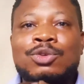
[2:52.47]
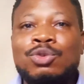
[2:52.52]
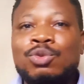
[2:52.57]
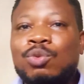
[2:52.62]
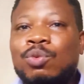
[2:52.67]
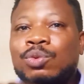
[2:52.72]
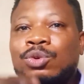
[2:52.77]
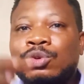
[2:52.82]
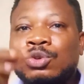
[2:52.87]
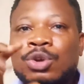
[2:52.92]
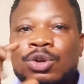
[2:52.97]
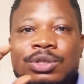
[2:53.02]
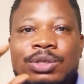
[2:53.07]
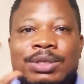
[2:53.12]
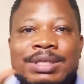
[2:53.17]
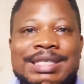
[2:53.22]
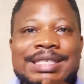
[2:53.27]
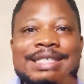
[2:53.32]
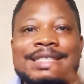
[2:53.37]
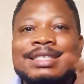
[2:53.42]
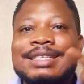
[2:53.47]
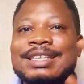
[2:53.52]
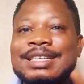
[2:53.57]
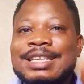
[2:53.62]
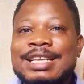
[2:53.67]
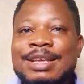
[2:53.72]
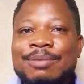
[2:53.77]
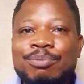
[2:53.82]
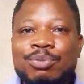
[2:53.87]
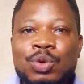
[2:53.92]
You will just
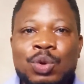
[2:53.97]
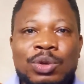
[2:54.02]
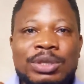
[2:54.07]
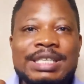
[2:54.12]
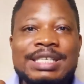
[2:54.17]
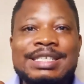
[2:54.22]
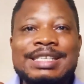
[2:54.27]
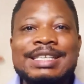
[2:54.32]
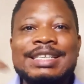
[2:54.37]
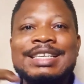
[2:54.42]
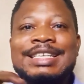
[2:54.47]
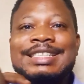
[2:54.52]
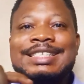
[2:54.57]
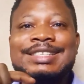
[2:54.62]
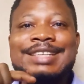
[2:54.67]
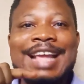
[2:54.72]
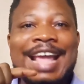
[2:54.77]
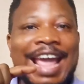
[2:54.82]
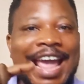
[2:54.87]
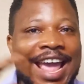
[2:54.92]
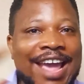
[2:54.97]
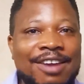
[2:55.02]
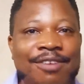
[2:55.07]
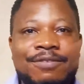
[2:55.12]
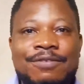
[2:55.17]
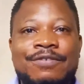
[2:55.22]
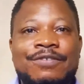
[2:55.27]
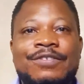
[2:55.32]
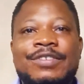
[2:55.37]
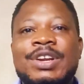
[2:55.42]
keep noticing it
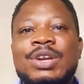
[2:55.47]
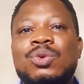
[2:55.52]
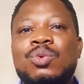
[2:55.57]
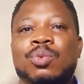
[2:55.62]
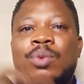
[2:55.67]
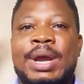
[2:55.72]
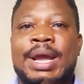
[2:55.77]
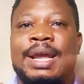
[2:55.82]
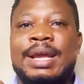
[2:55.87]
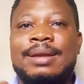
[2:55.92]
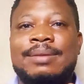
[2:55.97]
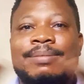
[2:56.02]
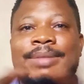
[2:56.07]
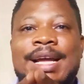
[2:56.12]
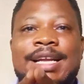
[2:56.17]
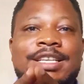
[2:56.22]
everywhere.